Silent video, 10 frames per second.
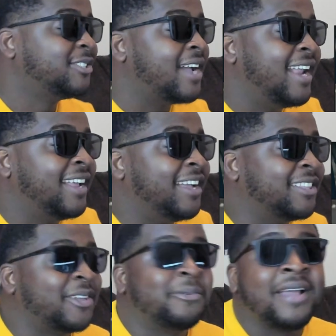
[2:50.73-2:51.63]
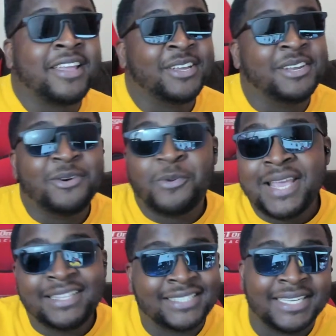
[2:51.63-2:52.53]
trying to get the regular
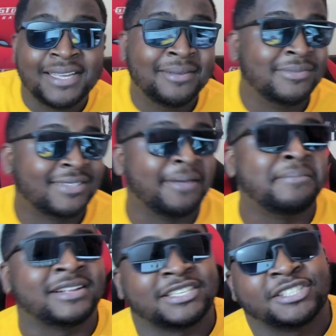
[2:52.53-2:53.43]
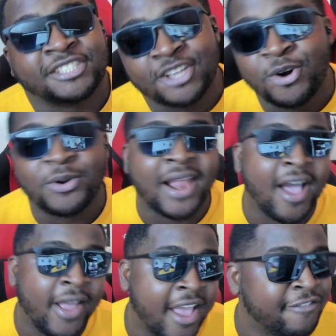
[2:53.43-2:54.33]
wheat Tims. Them bitches sold
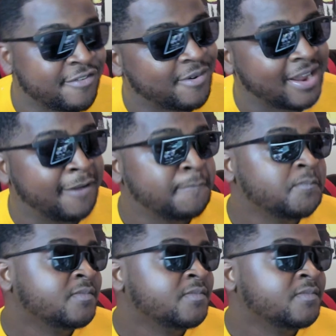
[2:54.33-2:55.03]
out everywhere.